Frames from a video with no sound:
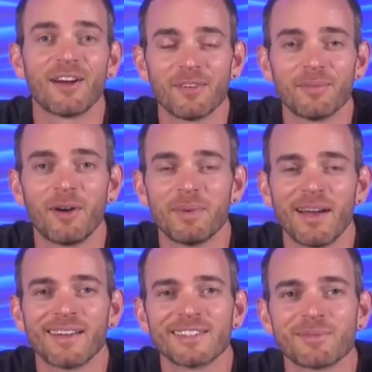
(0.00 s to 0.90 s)
I'll be
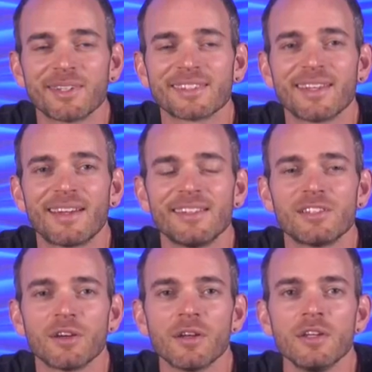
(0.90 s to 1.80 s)
honest, it makes it a lot
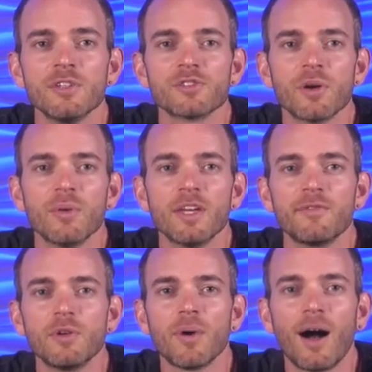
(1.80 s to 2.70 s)
easier. So
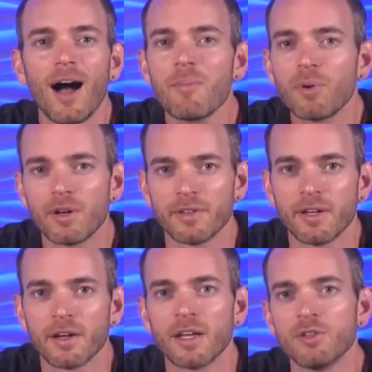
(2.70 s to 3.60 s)
if you hop on
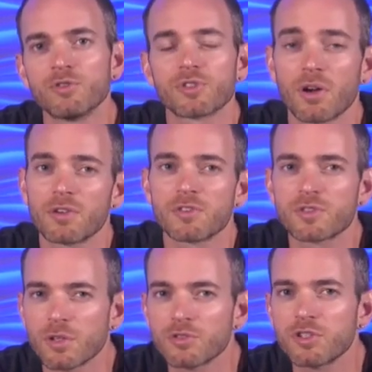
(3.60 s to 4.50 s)
there and you start
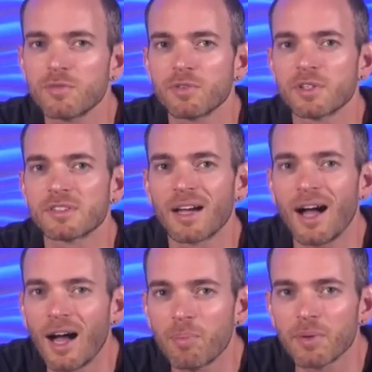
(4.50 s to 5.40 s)
searching for the
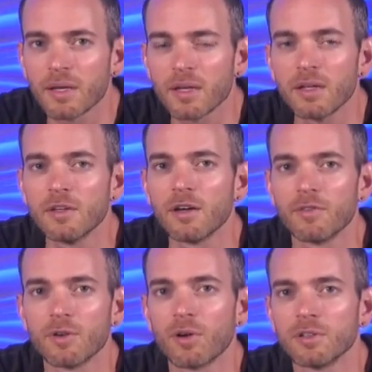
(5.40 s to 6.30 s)
topic
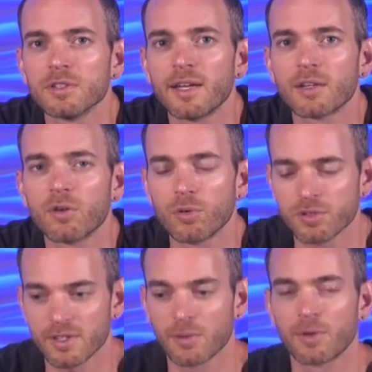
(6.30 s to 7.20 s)
of your online
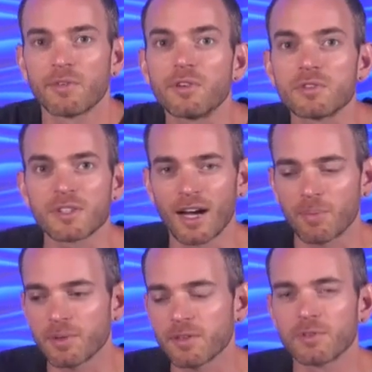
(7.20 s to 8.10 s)
course, like whatever your
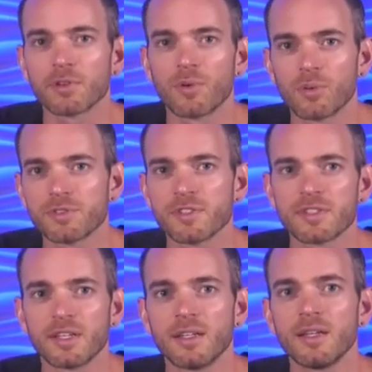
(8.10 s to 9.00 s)
topic of your course is
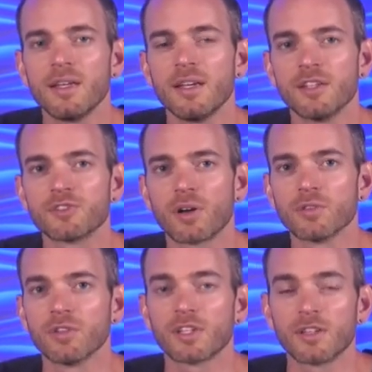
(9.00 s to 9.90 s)
in, and start
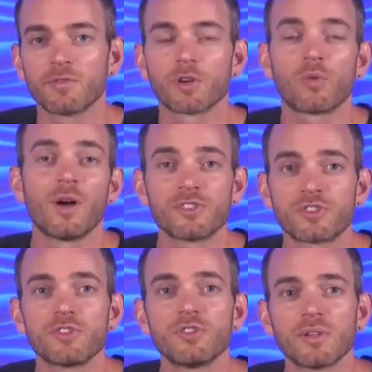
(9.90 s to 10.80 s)
looking for
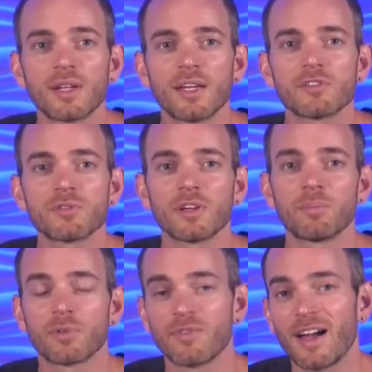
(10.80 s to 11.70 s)
questions you can answer
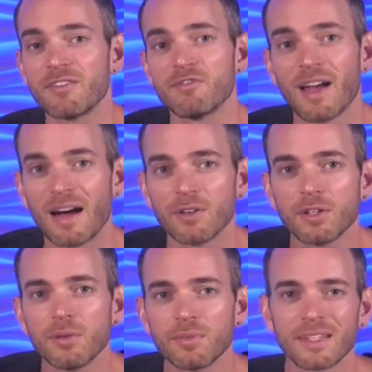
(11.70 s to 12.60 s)
and provide
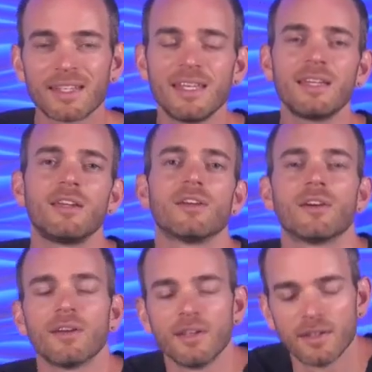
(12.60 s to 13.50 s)
value. The key
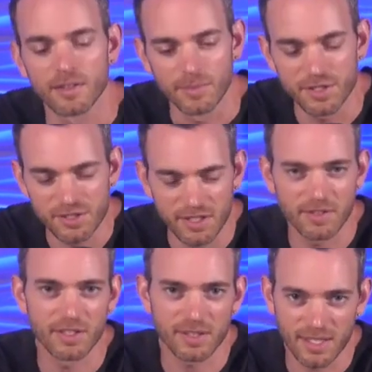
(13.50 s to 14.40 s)
here, let me just give
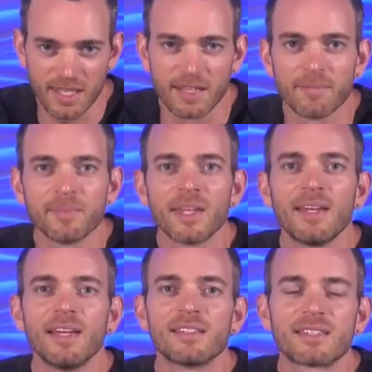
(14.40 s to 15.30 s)
you the key.
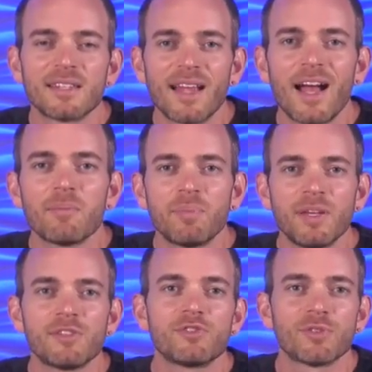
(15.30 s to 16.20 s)
It's to not
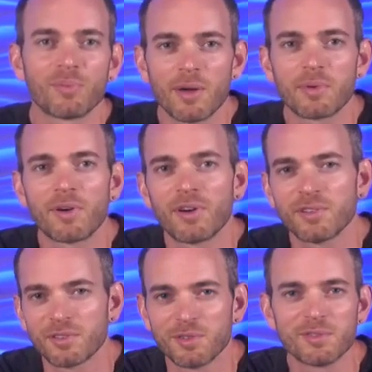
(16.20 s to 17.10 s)
pitch your webinar or
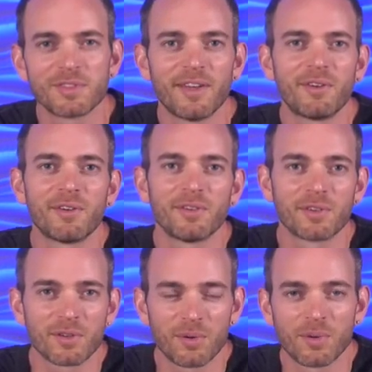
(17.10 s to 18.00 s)
your newsletter or
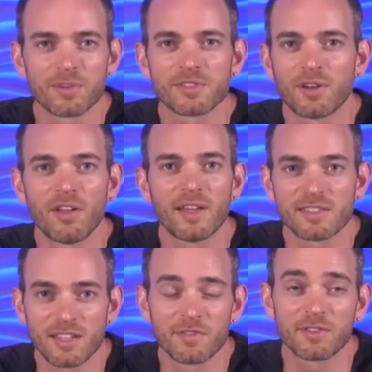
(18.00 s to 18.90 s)
your course and all that
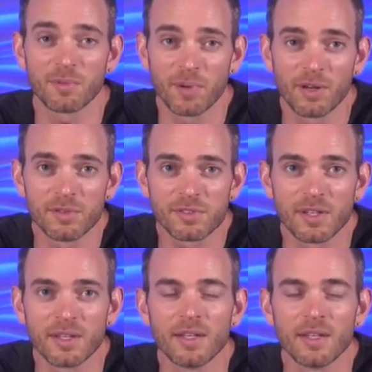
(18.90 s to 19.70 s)
stuff in your post.